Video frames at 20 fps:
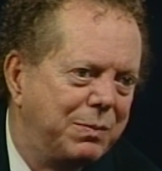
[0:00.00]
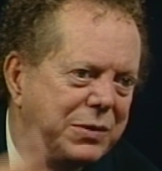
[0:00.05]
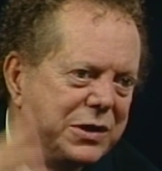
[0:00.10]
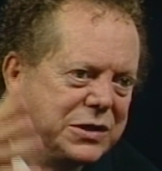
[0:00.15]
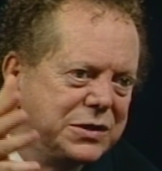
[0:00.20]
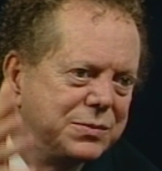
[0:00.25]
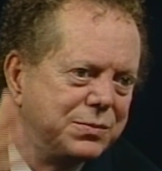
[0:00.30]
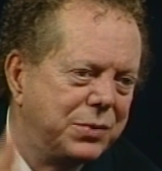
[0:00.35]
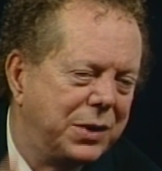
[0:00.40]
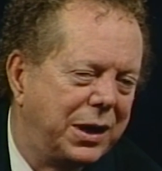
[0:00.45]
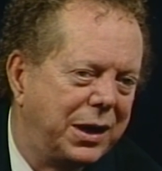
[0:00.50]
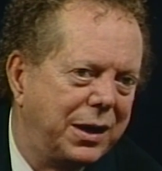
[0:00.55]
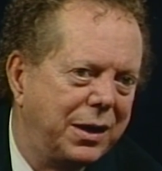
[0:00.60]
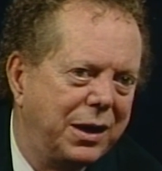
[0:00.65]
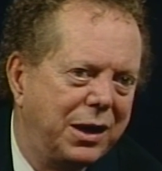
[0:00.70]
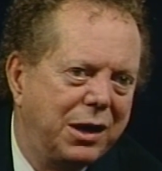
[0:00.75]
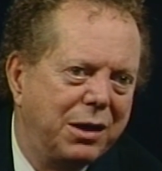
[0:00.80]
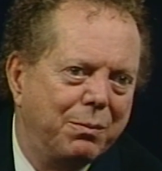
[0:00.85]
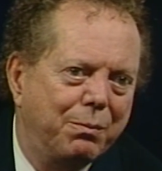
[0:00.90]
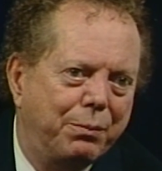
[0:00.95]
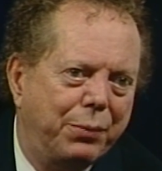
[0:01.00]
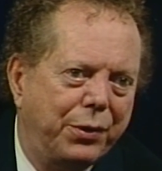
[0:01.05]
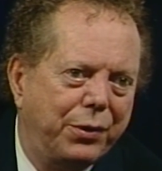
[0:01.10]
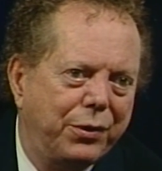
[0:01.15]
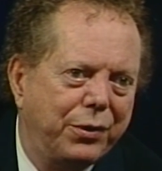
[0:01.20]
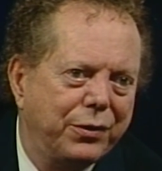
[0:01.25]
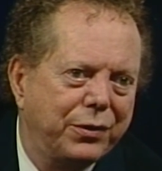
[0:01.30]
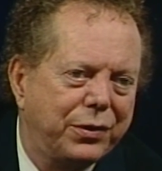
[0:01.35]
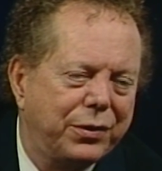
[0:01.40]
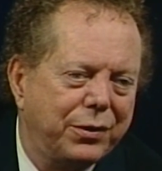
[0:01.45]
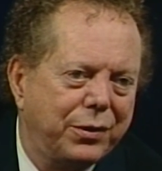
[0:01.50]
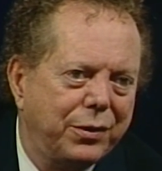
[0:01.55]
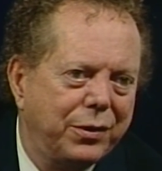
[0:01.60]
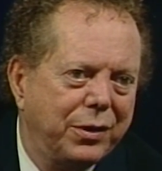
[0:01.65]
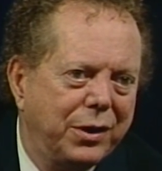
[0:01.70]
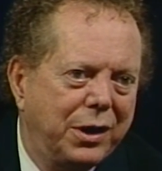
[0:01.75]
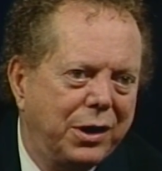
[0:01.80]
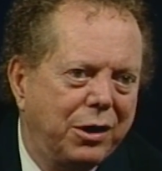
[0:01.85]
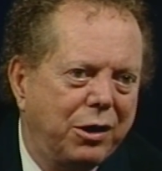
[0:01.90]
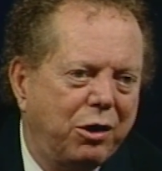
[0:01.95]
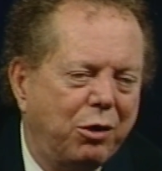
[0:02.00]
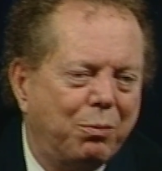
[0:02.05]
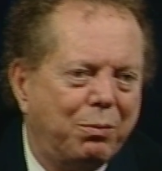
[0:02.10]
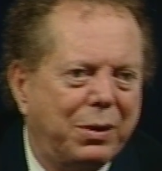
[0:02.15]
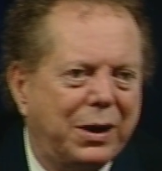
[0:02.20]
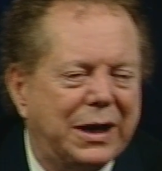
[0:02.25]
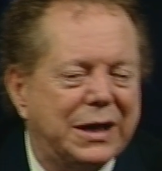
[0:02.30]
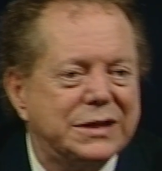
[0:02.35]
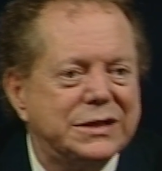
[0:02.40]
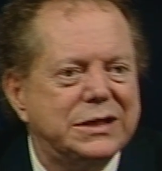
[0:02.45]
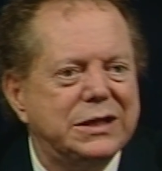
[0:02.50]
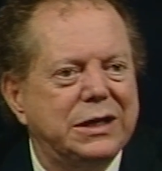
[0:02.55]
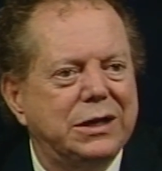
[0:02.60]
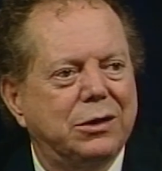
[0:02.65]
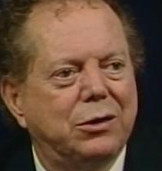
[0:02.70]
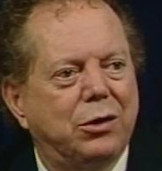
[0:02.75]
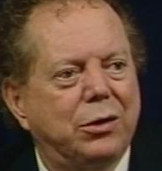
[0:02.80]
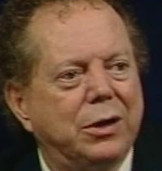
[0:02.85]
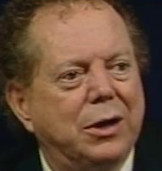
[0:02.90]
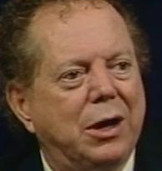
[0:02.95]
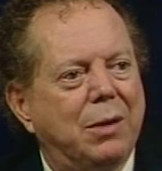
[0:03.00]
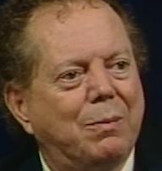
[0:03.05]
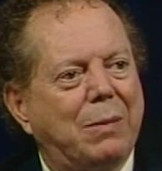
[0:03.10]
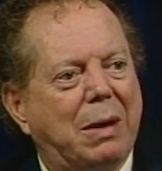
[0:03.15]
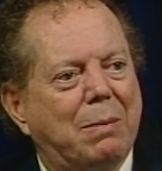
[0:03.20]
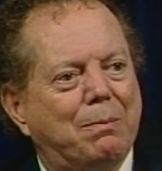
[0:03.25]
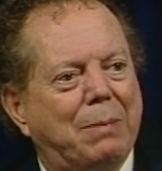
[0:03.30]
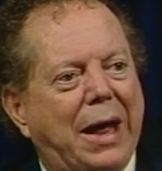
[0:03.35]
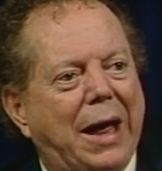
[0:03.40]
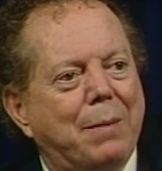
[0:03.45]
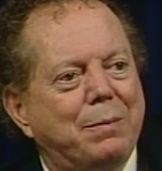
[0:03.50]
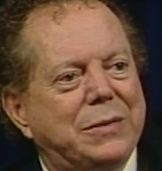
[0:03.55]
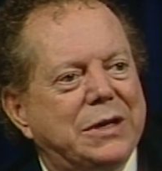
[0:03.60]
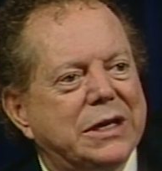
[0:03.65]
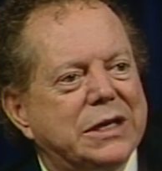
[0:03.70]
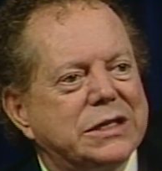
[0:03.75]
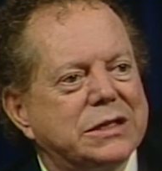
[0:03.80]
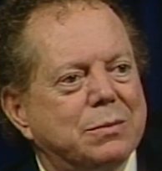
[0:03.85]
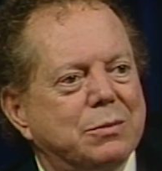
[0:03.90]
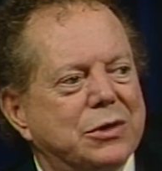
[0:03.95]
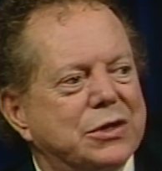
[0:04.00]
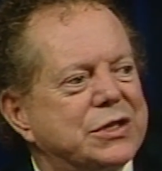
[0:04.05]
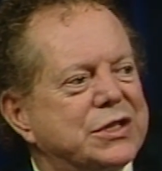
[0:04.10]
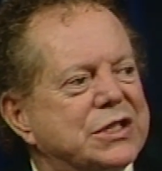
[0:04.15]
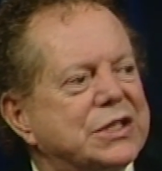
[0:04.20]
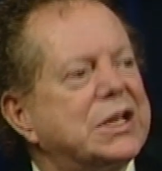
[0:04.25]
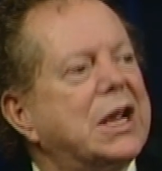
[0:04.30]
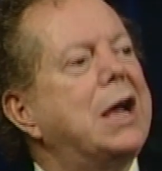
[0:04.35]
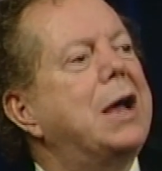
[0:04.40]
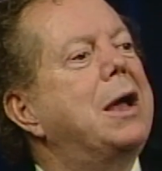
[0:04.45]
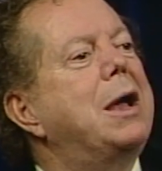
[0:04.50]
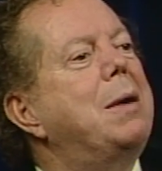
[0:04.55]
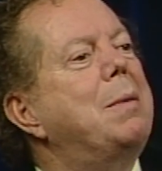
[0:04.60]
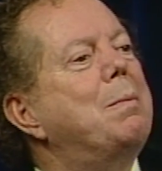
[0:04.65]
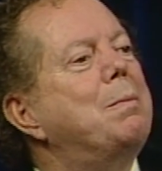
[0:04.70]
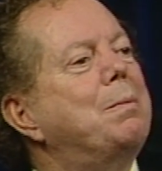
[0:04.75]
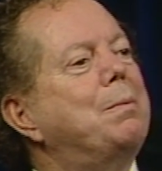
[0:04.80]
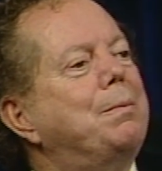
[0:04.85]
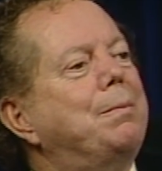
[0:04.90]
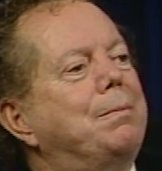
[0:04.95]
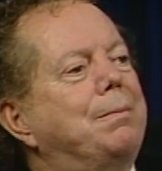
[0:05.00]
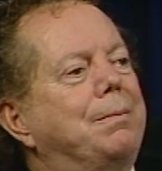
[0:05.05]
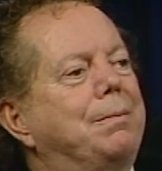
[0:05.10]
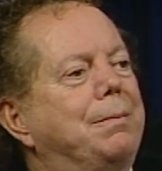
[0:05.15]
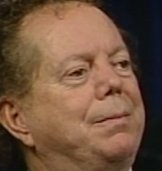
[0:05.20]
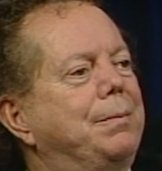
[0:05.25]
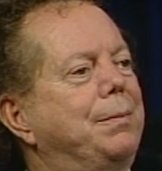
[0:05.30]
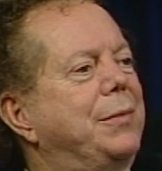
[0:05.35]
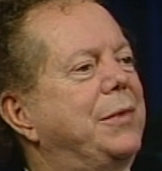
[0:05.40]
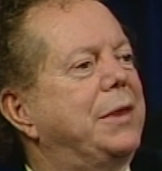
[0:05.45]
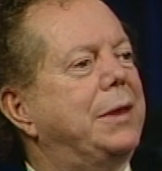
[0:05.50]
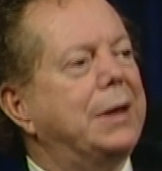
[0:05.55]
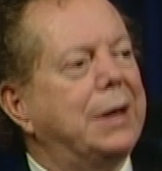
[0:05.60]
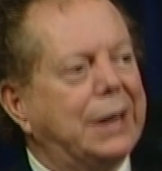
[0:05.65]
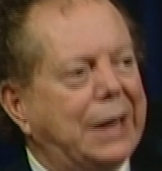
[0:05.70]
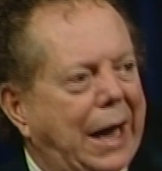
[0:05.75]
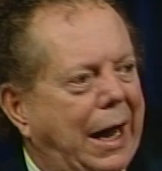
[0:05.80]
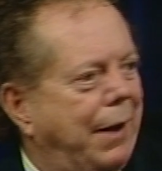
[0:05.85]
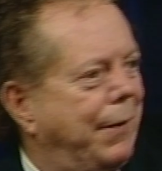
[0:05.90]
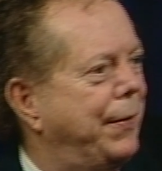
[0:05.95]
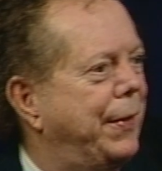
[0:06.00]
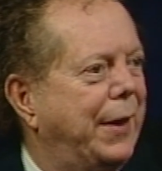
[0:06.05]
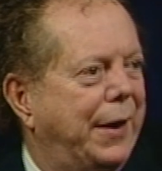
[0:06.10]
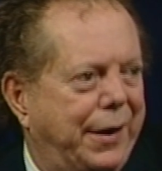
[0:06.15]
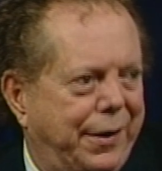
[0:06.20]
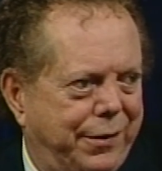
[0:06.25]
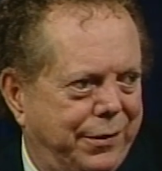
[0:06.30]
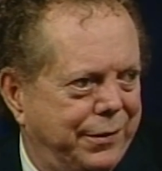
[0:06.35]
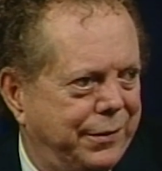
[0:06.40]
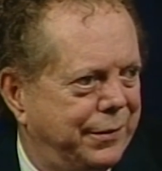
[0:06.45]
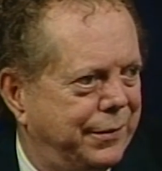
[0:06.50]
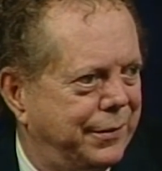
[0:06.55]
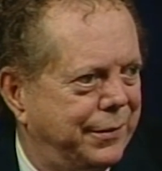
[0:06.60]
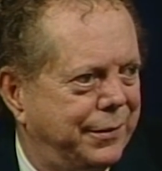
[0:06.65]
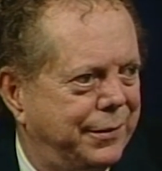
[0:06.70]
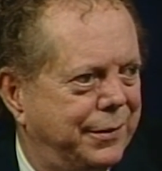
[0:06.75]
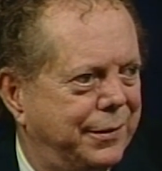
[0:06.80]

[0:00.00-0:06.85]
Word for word: baby's uh, birth or, or blessing or my baptism or something out there.